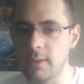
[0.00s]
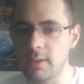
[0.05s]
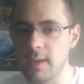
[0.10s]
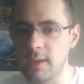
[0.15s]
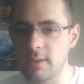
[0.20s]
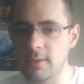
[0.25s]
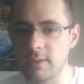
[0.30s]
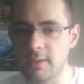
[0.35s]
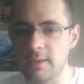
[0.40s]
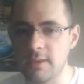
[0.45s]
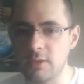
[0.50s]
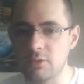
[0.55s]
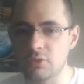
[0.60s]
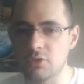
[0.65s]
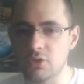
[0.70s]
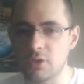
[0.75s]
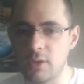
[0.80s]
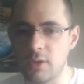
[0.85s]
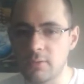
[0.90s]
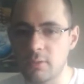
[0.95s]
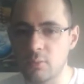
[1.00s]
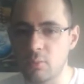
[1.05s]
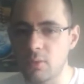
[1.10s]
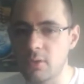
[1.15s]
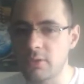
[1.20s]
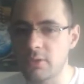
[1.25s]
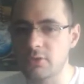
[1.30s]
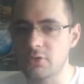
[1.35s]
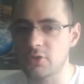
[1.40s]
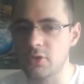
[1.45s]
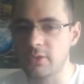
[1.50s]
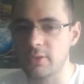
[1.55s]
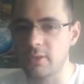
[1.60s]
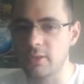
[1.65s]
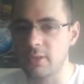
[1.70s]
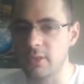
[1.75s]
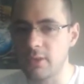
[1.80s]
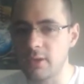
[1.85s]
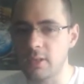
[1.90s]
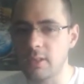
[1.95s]
The execution of it was just a
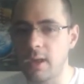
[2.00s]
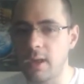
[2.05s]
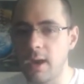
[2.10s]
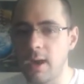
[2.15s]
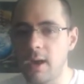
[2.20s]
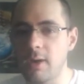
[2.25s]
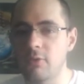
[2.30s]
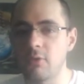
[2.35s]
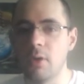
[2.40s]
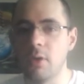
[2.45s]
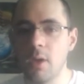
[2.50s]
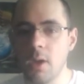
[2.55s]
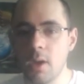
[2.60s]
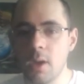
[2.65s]
little off,